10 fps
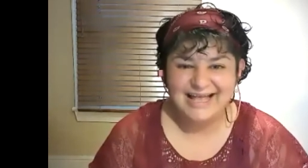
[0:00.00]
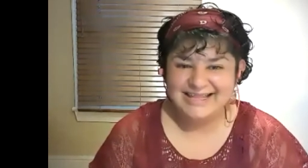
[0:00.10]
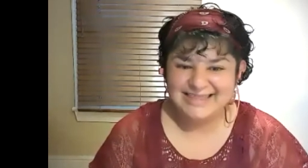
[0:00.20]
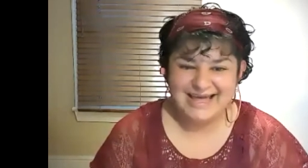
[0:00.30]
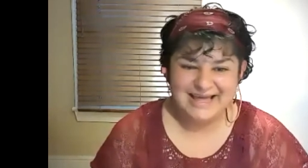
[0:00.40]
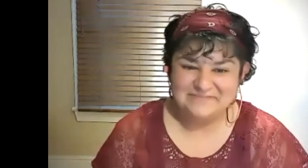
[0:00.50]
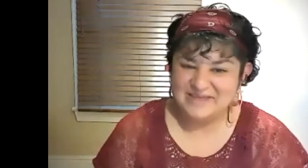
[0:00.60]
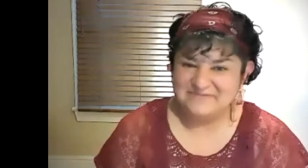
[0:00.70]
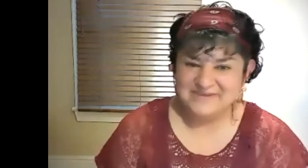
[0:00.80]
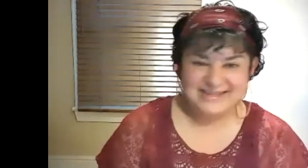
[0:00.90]
that
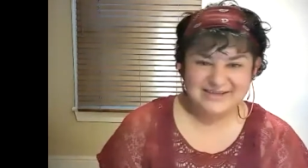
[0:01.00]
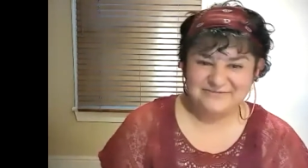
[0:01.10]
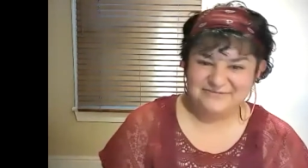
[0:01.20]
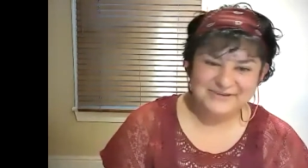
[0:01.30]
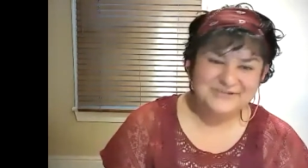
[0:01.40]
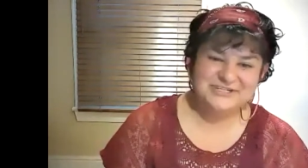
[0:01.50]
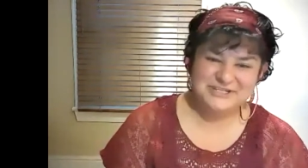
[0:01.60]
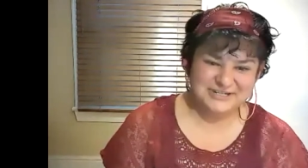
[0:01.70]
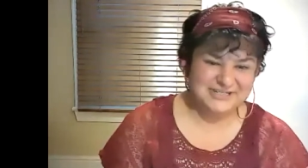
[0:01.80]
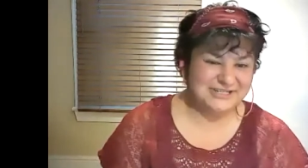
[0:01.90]
maybe in the
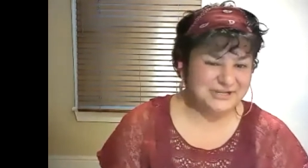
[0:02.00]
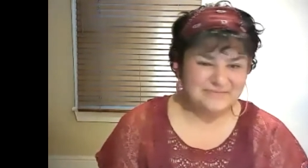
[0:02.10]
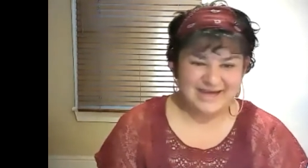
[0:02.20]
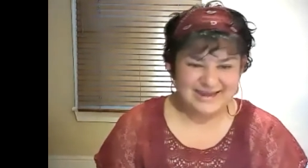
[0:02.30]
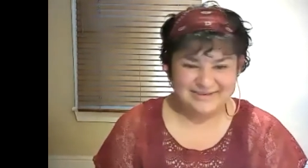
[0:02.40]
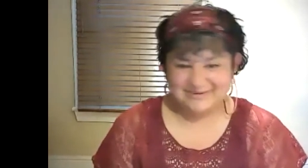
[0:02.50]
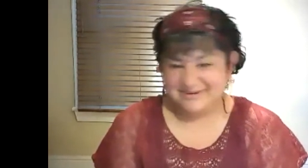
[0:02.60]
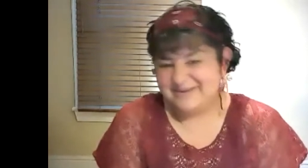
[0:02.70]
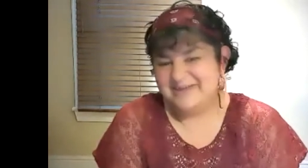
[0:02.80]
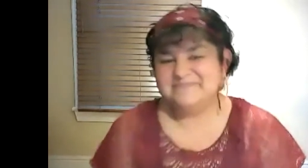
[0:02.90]
future, somebody or
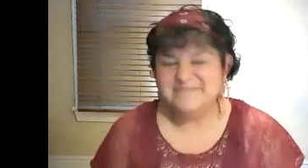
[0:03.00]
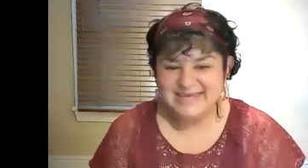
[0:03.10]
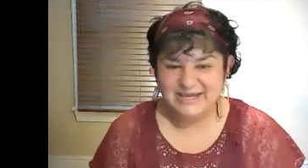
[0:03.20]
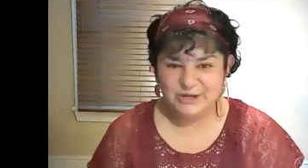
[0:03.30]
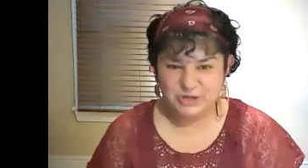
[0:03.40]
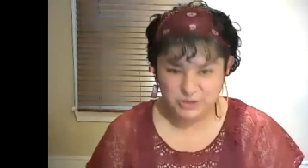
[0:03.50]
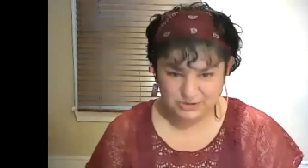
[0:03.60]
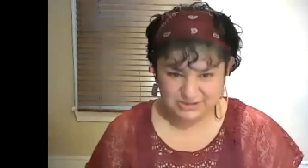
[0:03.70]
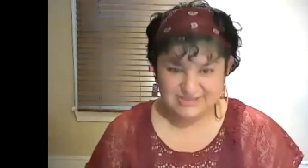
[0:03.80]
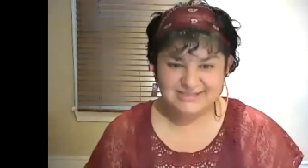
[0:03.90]
even me
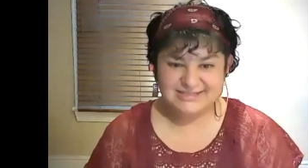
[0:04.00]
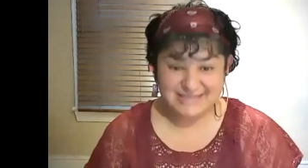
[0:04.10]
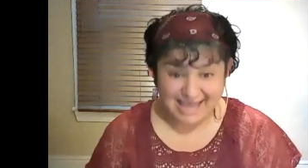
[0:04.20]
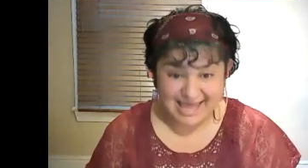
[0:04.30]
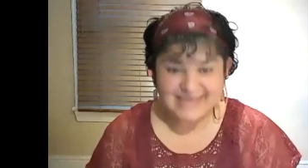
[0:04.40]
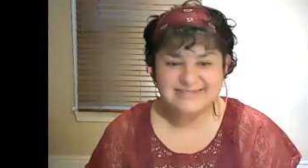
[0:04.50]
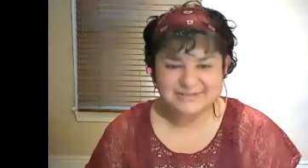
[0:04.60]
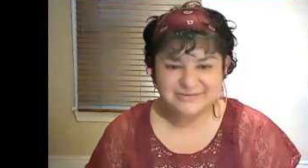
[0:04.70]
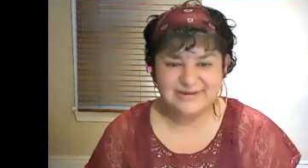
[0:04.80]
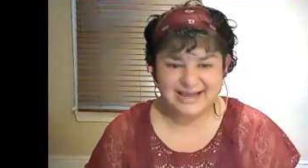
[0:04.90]
could
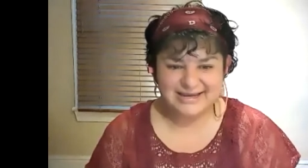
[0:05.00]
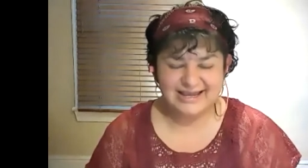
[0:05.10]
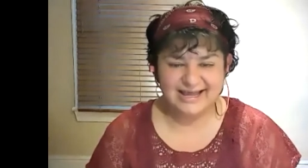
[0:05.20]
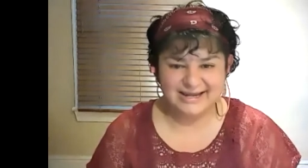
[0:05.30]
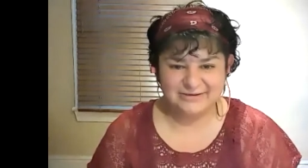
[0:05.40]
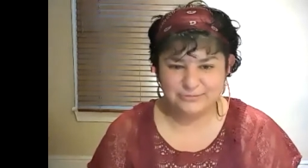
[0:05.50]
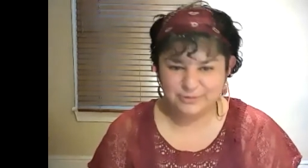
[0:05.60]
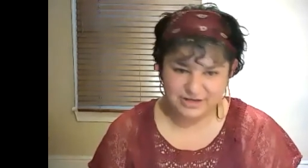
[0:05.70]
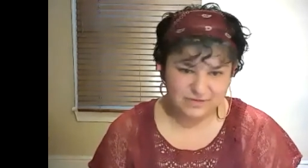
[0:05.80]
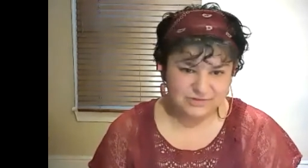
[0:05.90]
test, right? And
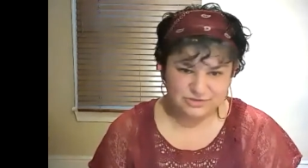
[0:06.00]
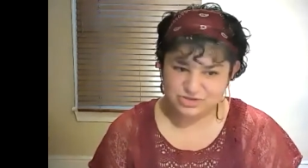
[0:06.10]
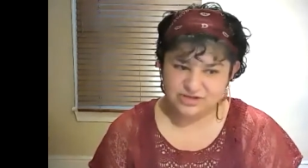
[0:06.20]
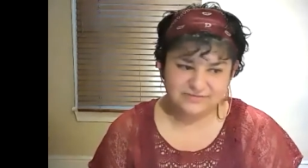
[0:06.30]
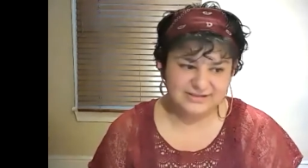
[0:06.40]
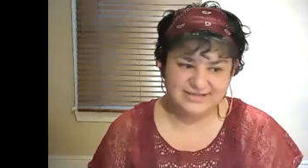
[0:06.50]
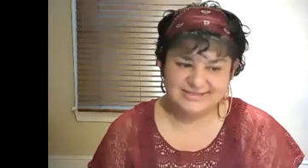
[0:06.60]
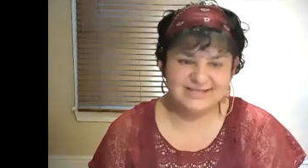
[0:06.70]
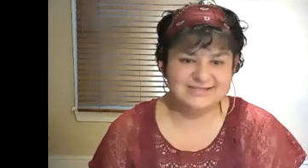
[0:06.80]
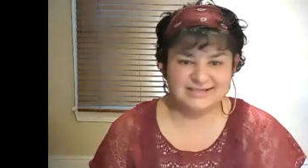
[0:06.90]
working with Drosophila
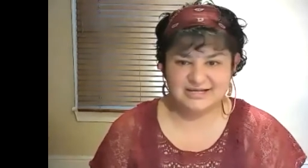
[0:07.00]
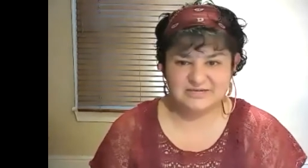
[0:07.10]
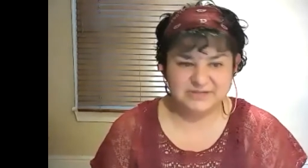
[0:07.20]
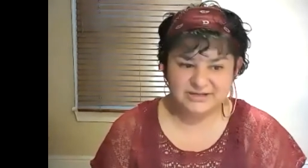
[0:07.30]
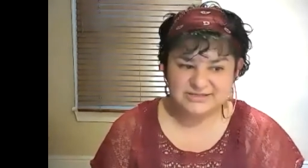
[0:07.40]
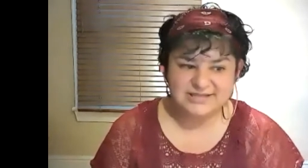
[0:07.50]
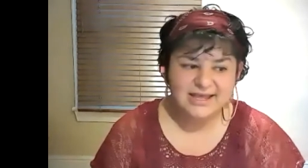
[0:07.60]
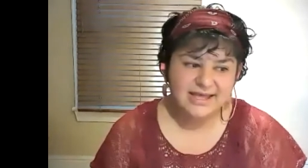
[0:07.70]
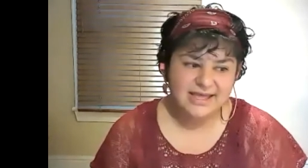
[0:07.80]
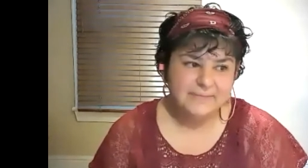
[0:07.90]
is excellent because
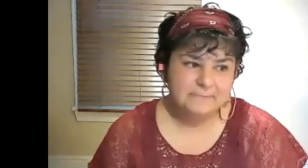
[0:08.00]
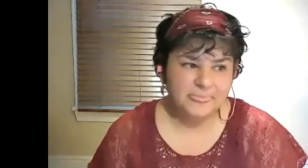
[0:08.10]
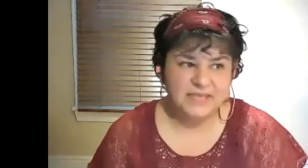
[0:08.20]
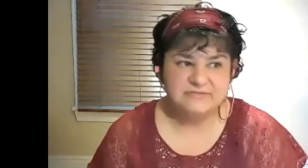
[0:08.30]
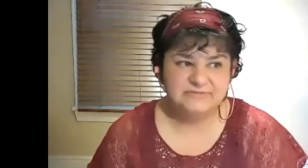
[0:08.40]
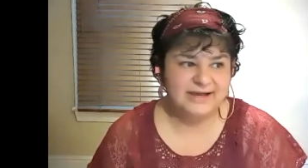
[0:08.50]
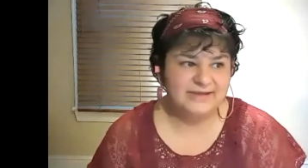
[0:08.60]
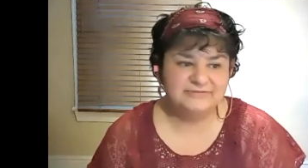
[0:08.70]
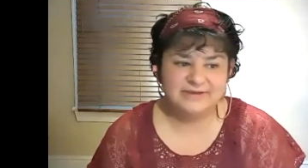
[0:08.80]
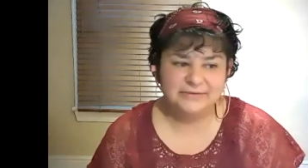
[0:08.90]
if
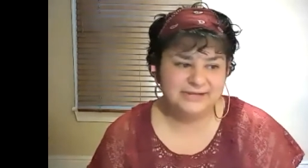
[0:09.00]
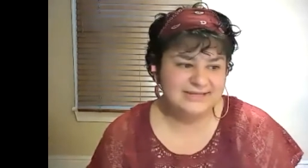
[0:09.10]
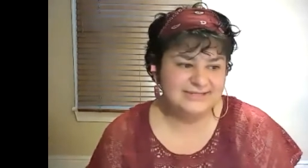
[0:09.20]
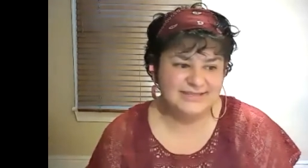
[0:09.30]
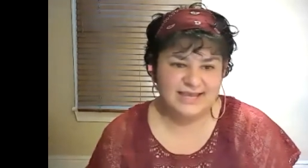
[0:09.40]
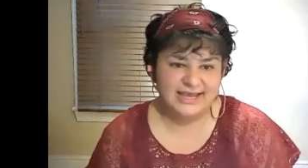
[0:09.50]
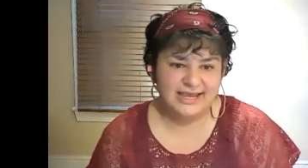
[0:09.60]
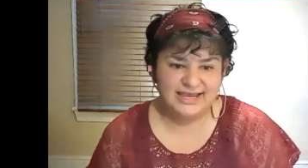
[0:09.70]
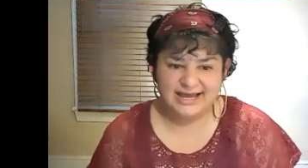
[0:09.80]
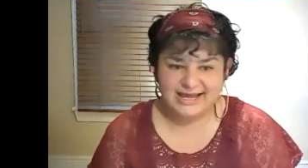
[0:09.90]
I found, let's
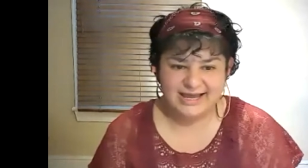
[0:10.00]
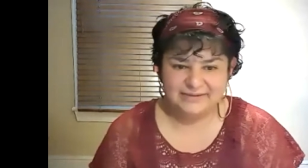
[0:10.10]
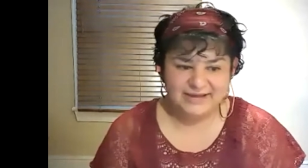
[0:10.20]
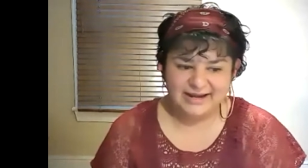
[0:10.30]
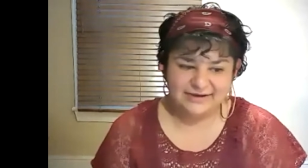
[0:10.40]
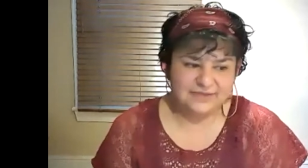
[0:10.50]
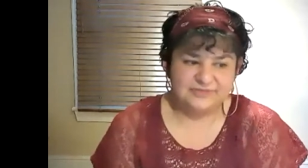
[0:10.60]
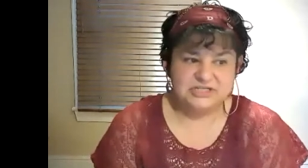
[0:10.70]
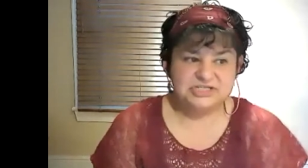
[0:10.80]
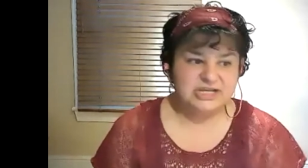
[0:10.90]
say, an area
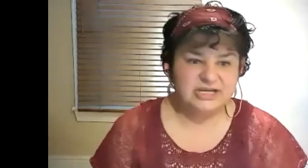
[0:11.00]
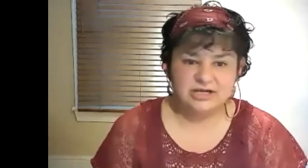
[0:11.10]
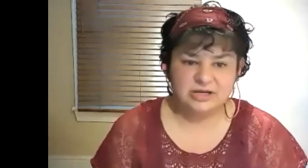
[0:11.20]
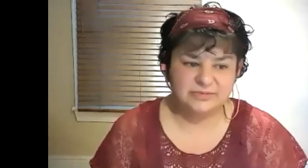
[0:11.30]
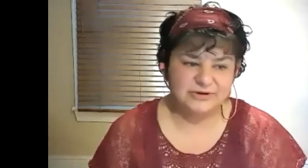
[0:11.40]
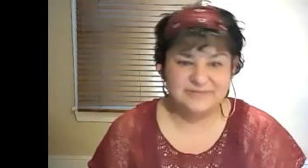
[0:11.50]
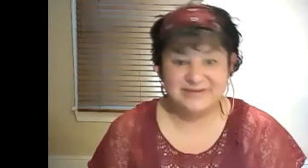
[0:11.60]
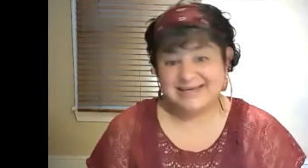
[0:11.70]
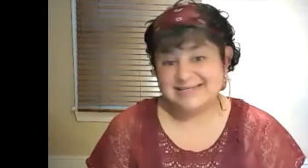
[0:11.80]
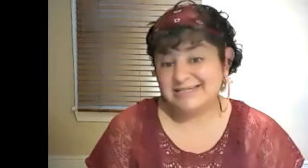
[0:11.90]
of the genome or
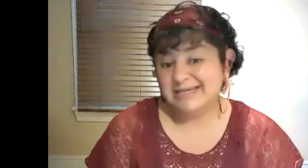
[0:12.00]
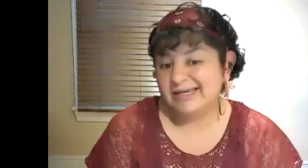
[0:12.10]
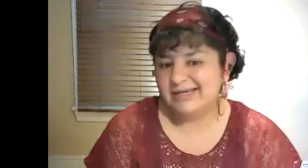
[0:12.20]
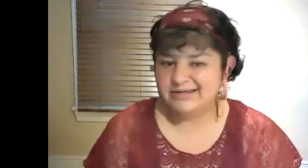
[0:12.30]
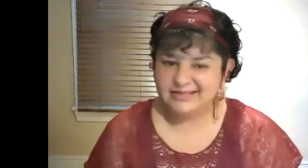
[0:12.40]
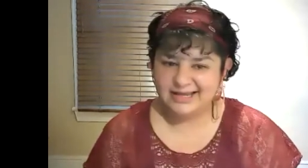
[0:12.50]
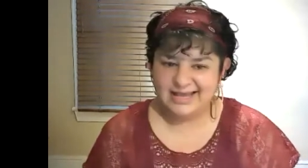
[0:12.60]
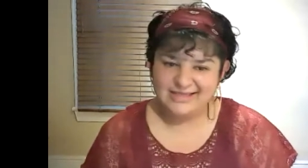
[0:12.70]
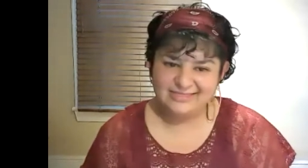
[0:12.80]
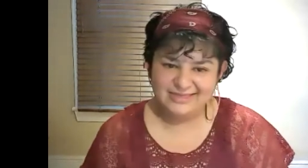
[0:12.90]
even a gene that
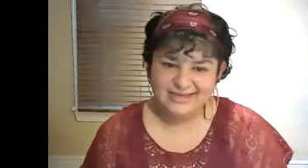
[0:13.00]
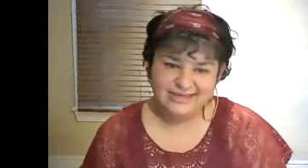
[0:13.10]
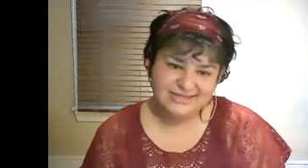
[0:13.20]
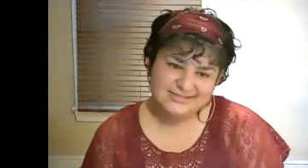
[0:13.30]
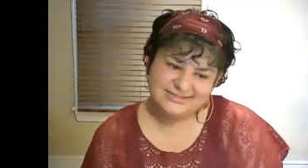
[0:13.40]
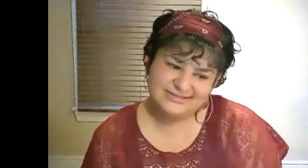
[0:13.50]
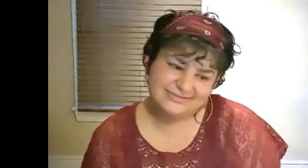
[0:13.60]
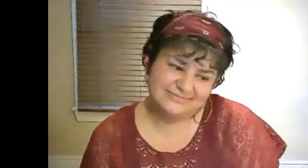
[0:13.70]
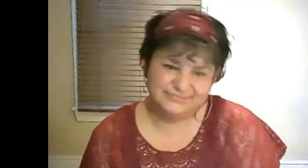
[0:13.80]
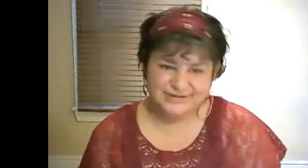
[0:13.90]
I think is
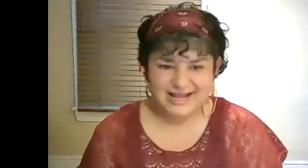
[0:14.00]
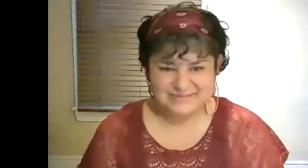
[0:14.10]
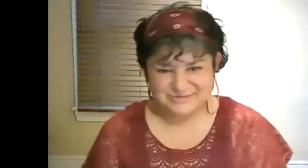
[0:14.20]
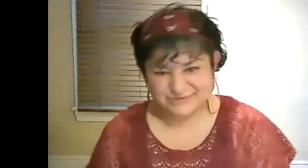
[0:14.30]
perhaps